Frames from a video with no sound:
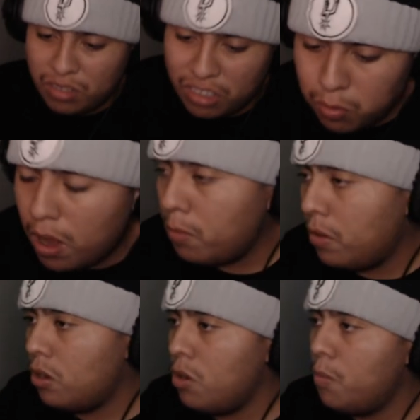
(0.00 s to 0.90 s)
is why I'm
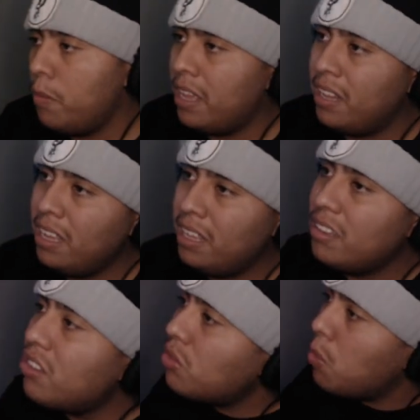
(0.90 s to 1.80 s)
the GOAT, man.
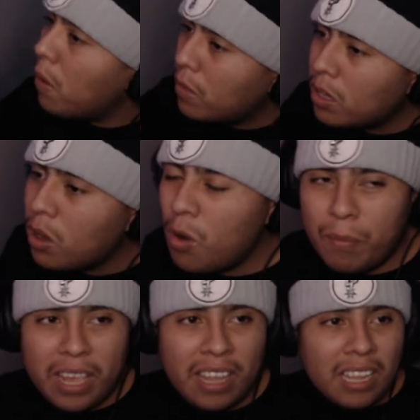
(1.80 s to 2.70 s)
This is why I'm the GOAT,
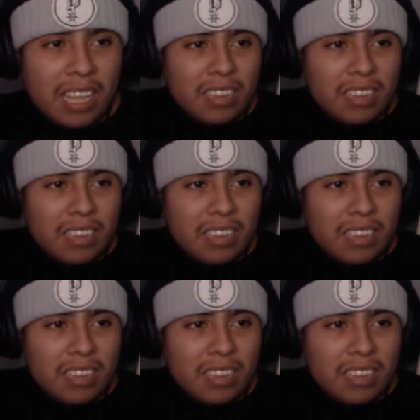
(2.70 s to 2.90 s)
man.